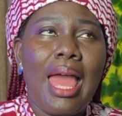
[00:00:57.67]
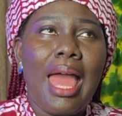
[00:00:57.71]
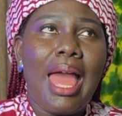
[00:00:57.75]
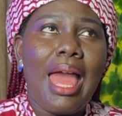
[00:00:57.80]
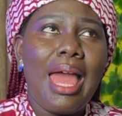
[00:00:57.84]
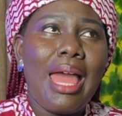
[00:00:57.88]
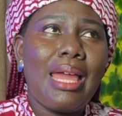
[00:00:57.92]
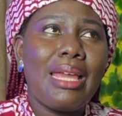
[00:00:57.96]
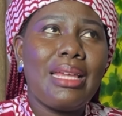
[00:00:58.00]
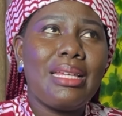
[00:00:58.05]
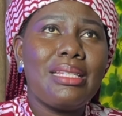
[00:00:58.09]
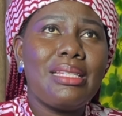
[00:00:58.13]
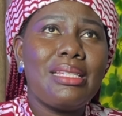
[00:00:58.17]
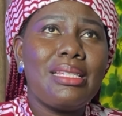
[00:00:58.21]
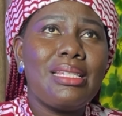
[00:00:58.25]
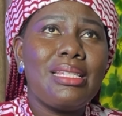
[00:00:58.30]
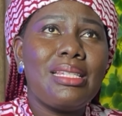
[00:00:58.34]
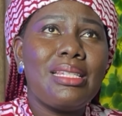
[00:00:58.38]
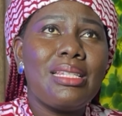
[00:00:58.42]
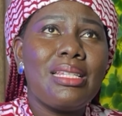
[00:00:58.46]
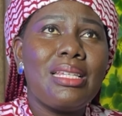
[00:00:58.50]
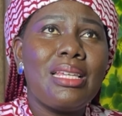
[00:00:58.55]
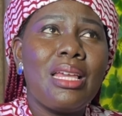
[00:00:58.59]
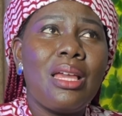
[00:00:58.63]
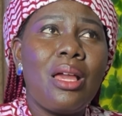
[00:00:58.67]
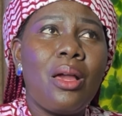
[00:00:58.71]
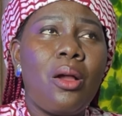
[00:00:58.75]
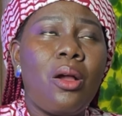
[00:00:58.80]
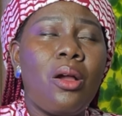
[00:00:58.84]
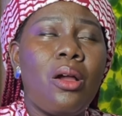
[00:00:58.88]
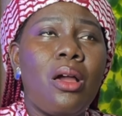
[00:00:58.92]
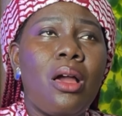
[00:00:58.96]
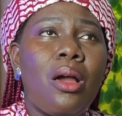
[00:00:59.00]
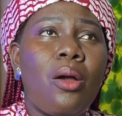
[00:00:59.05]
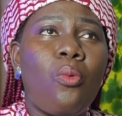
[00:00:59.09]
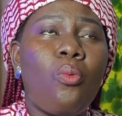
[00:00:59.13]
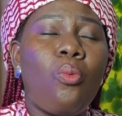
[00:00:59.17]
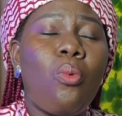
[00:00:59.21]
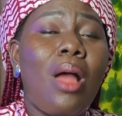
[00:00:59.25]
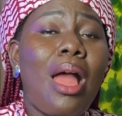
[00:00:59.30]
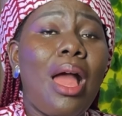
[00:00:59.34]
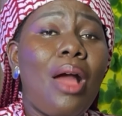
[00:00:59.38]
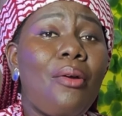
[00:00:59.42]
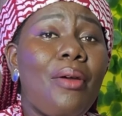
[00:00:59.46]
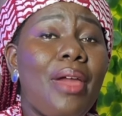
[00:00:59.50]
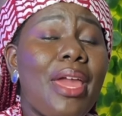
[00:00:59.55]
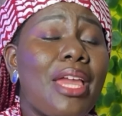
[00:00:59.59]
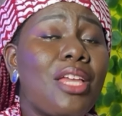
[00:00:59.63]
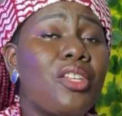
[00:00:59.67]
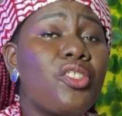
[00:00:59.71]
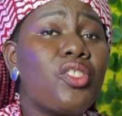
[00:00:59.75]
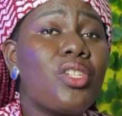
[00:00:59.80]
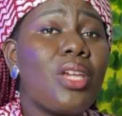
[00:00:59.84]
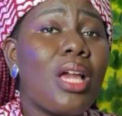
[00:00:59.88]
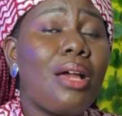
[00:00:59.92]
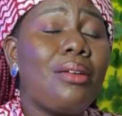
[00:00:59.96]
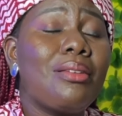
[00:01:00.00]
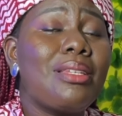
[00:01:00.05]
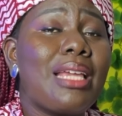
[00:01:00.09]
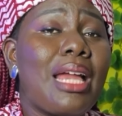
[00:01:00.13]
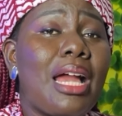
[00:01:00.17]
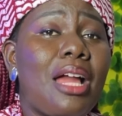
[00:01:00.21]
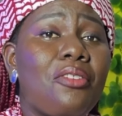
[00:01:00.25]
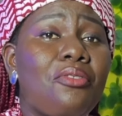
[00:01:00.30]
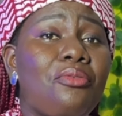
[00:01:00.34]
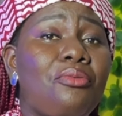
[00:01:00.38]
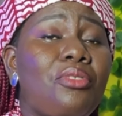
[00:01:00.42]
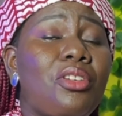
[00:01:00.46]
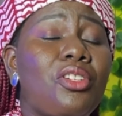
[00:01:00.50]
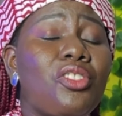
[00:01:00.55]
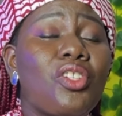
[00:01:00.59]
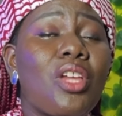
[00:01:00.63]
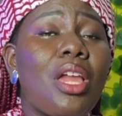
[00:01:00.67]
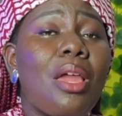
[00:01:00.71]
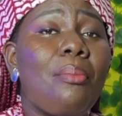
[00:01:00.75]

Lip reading: And while a child can reach